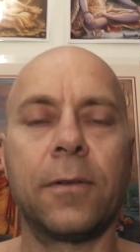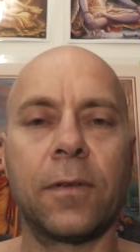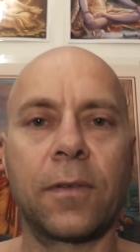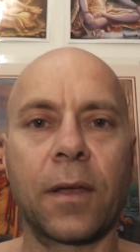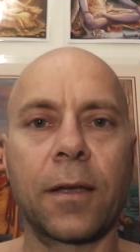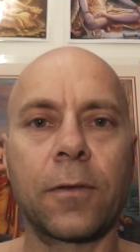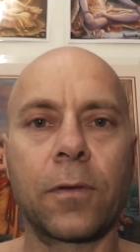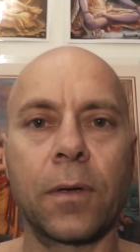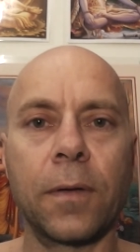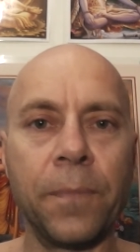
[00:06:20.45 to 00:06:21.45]
to
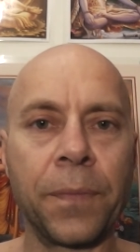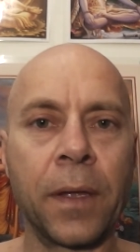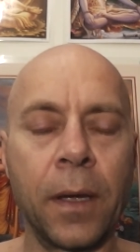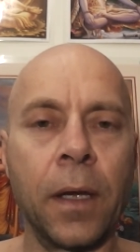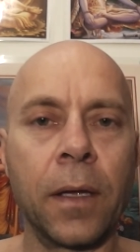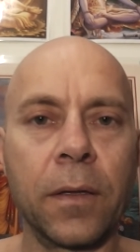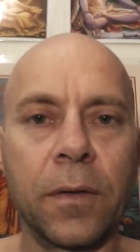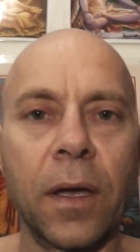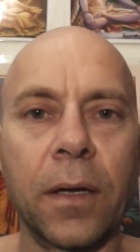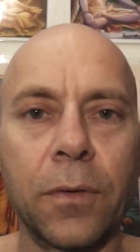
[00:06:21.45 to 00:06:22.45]
Sanskrit, the
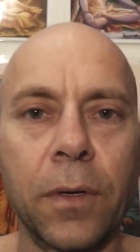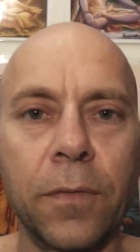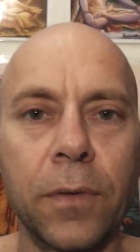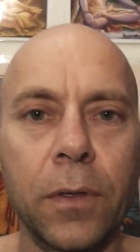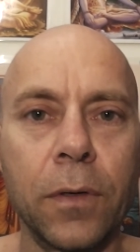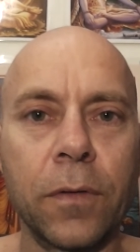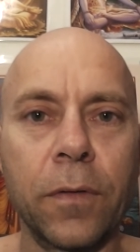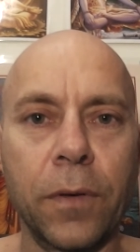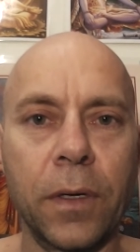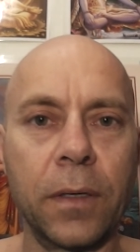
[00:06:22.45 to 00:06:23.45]
Tantric
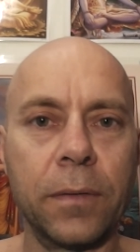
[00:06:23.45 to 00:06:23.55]
philosophy,